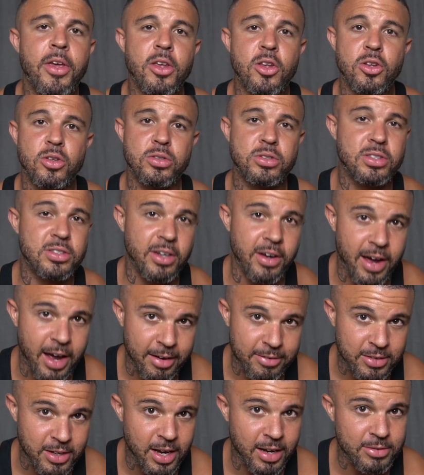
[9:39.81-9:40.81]
You still
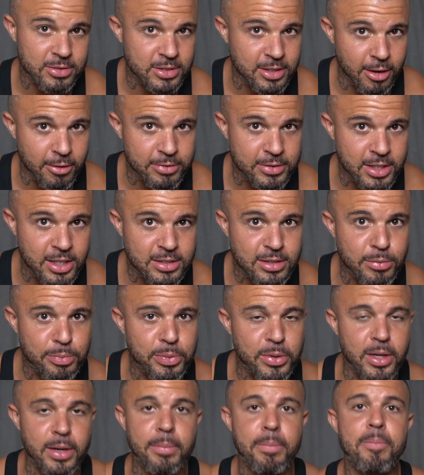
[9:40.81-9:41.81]
have to have
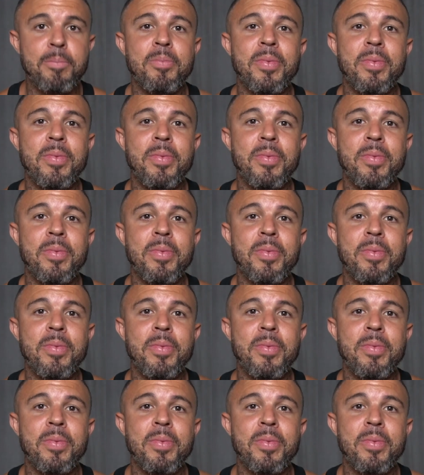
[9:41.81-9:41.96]
self-discipline.